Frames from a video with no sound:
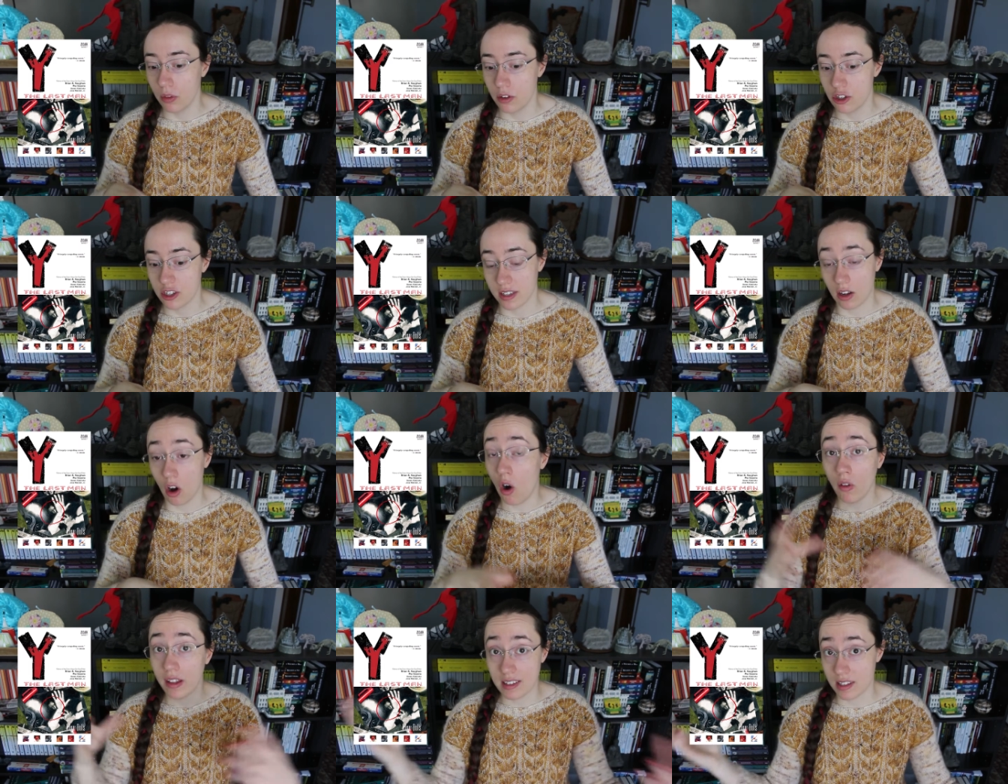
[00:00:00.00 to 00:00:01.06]
just like
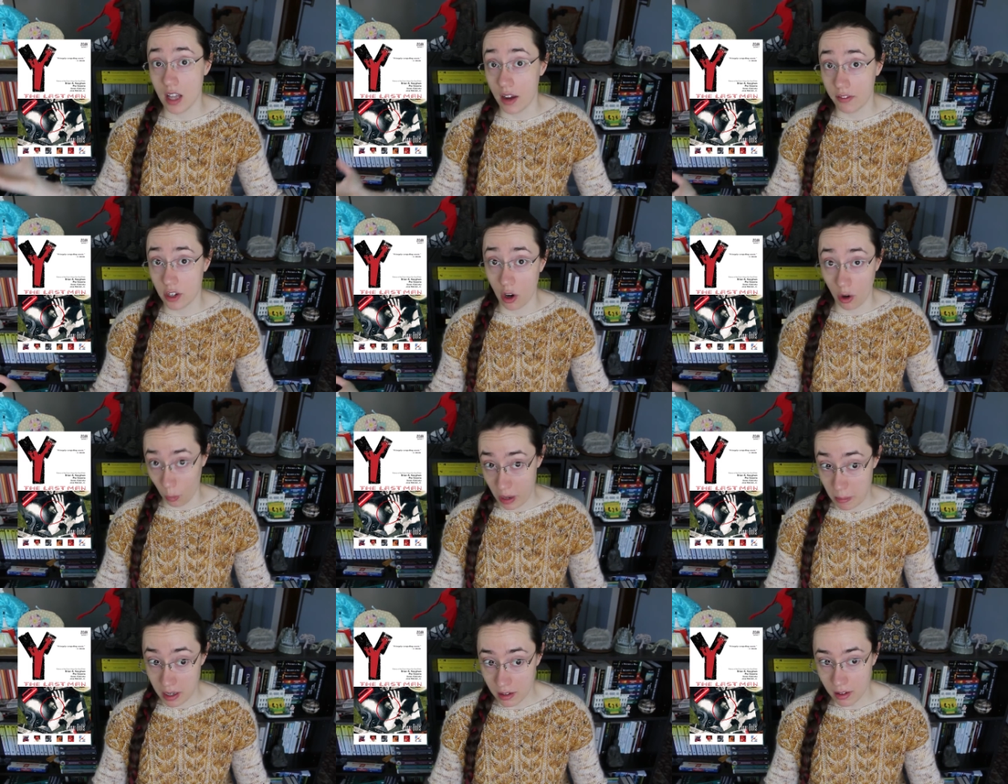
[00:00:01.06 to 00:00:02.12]
all that's left are
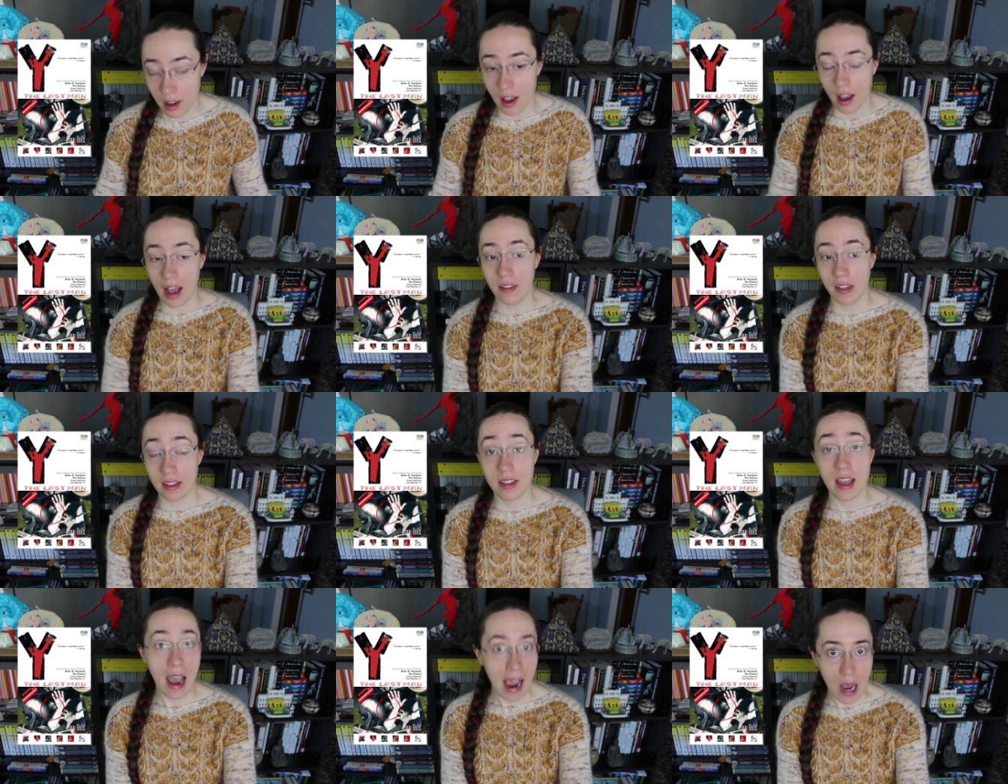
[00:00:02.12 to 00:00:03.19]
women and like
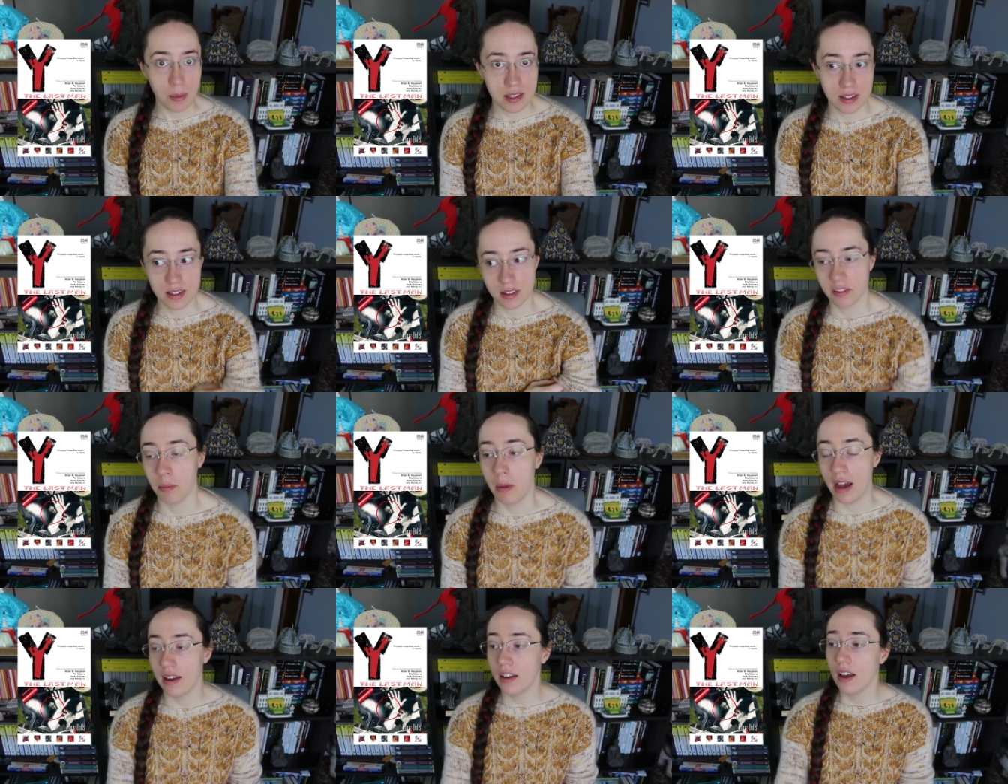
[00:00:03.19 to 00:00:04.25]
the absence of
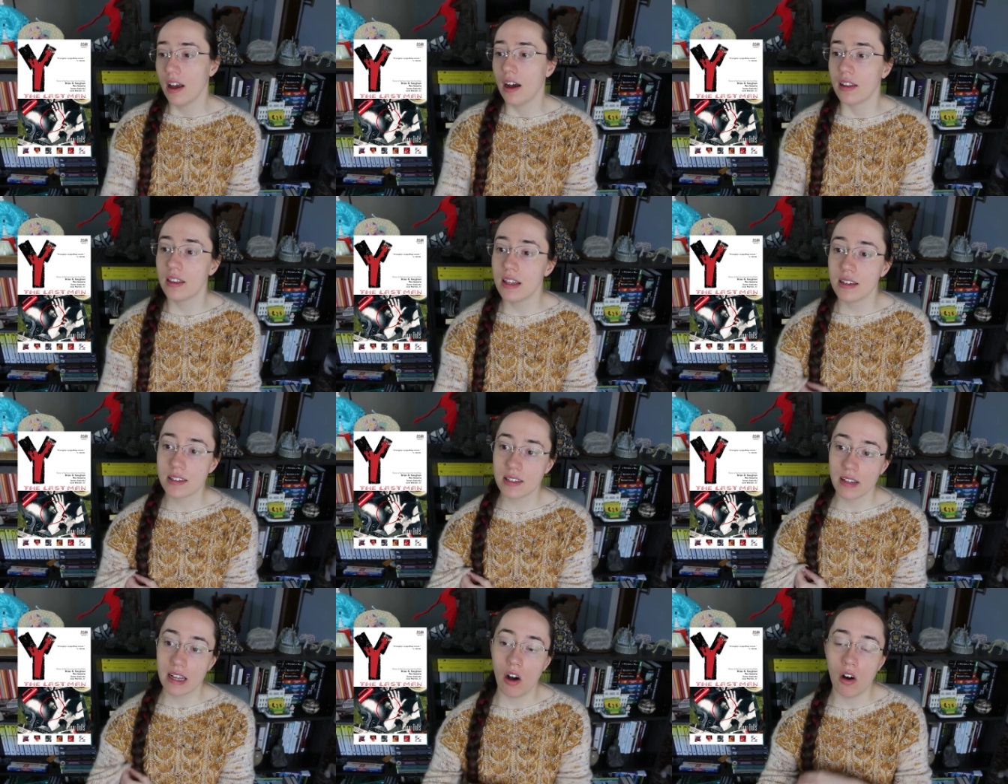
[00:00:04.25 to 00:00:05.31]
men this
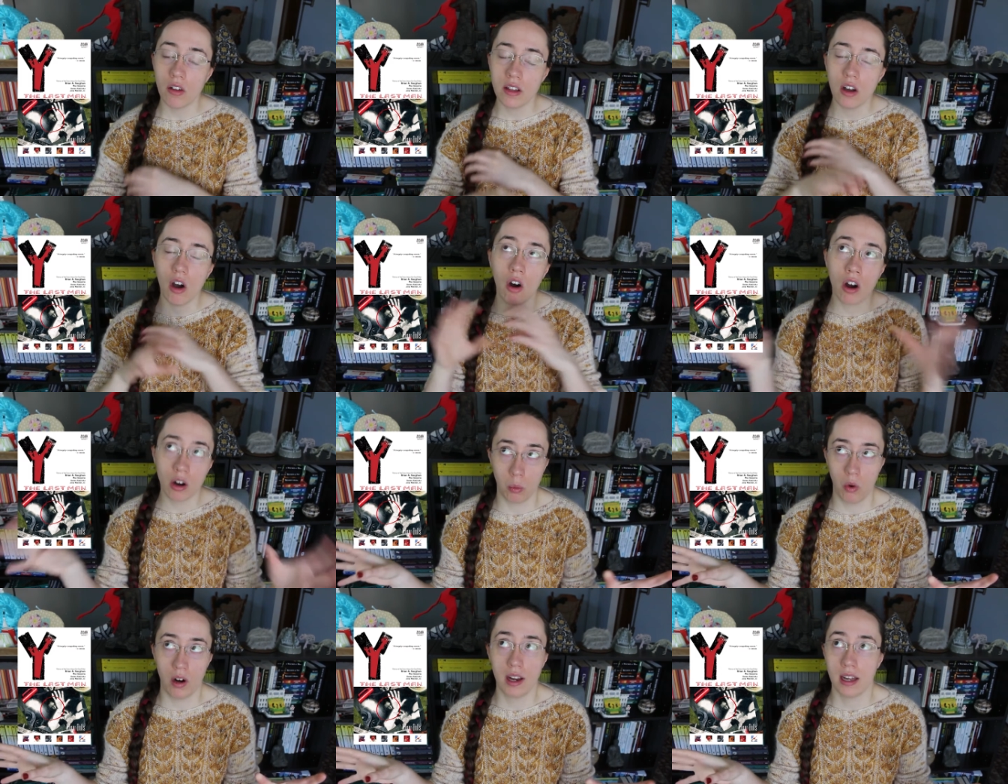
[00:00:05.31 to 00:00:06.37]
like the
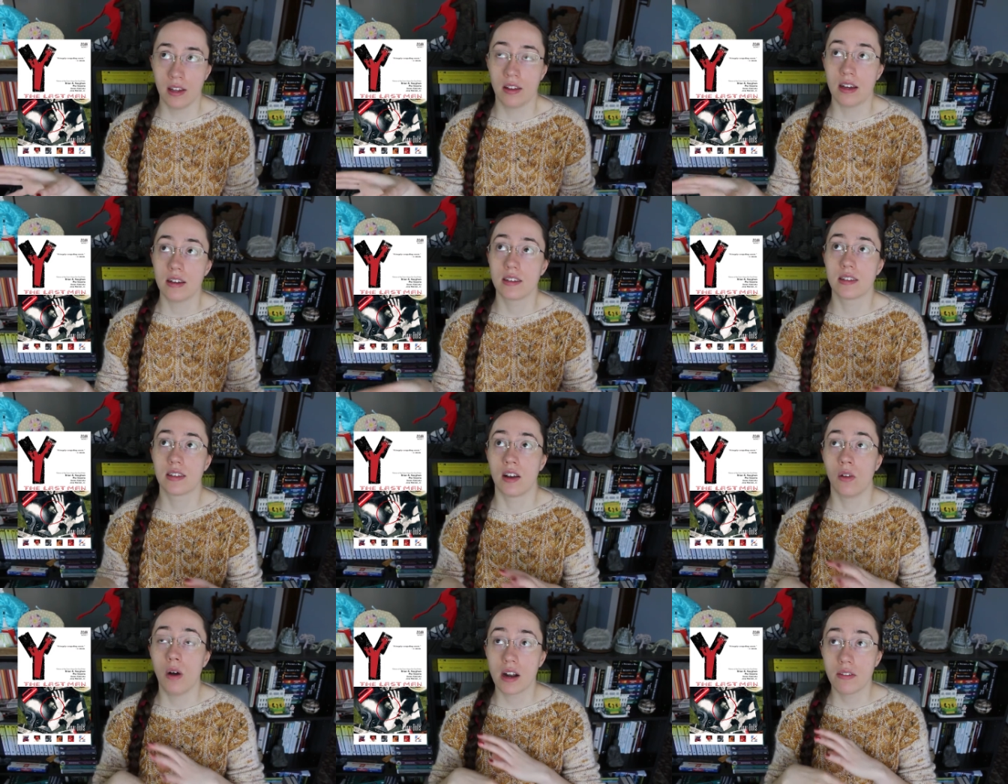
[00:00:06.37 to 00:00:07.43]
artwork in this
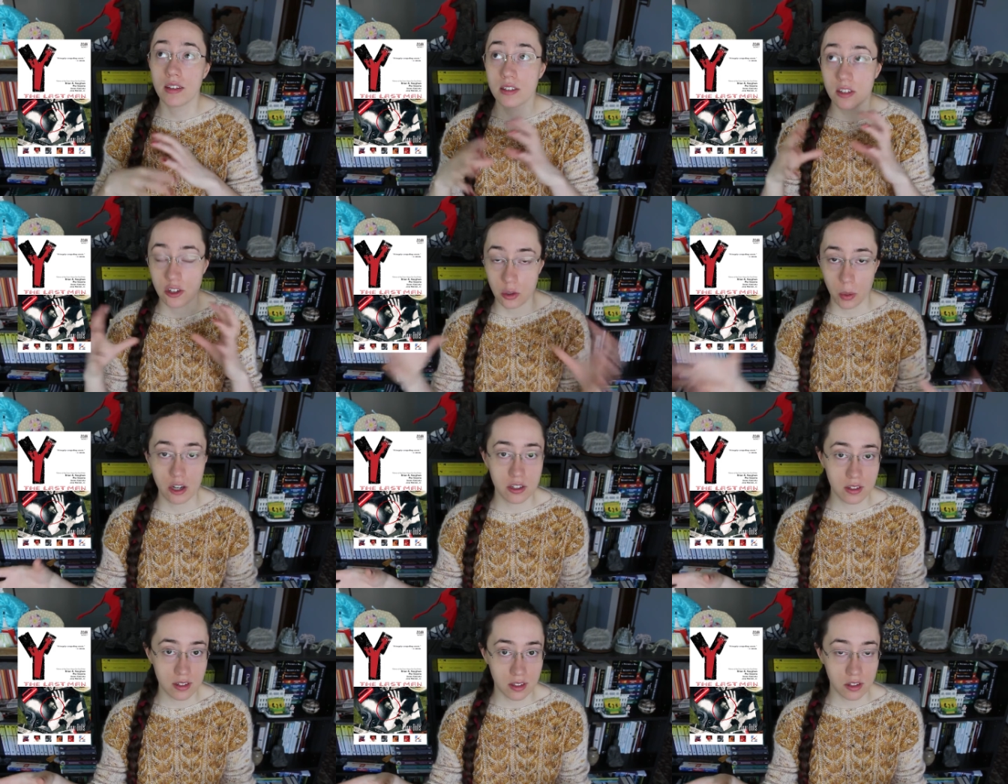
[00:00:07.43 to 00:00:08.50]
and a lot of the
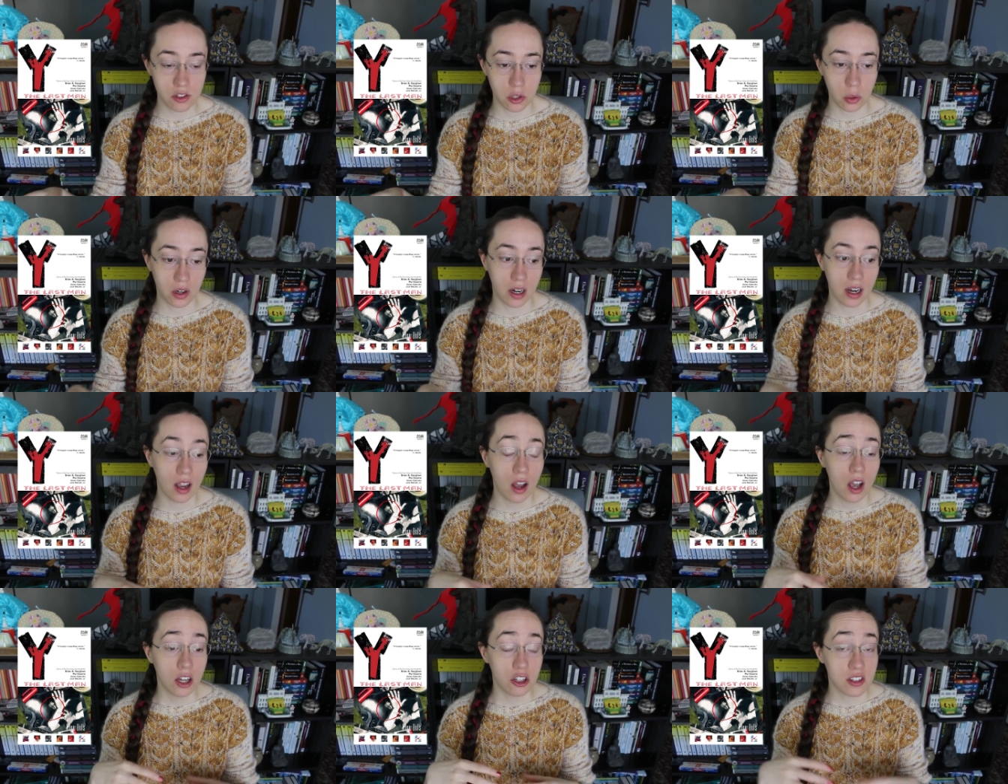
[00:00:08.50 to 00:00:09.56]
situations in the story
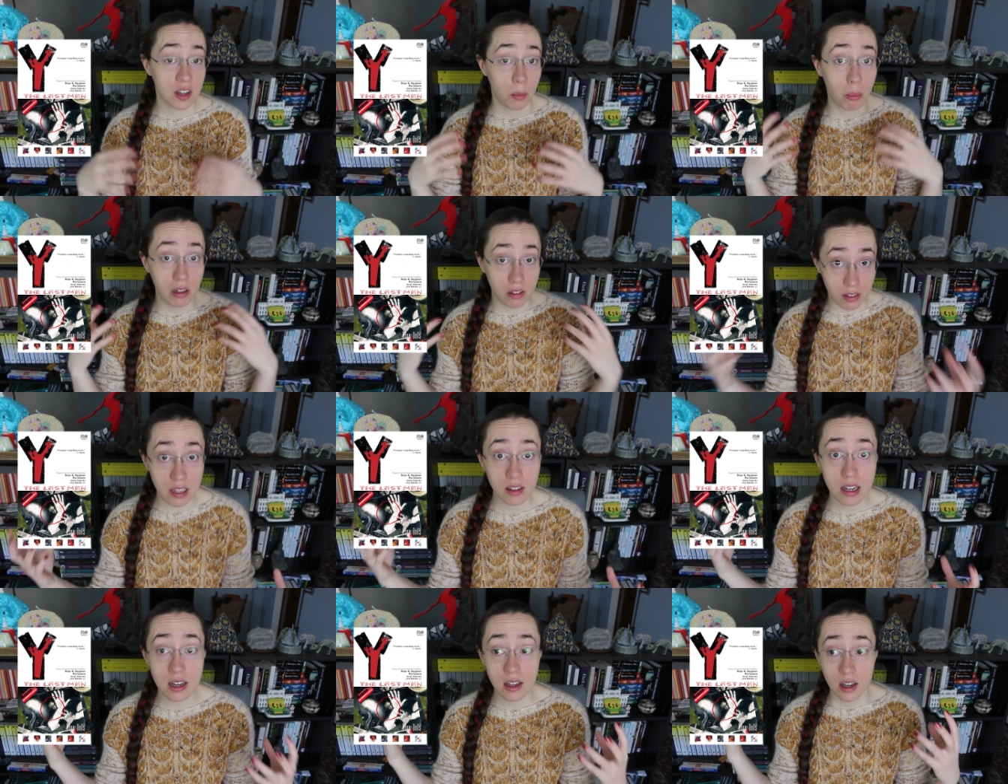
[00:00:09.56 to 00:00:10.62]
just
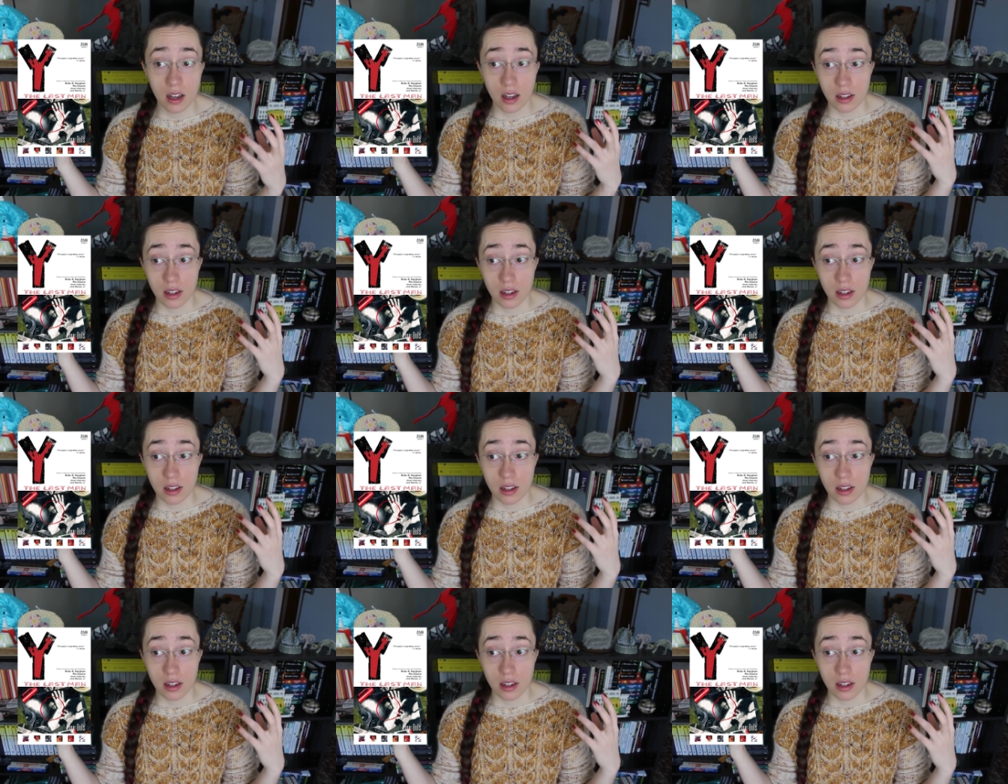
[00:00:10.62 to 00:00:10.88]
completely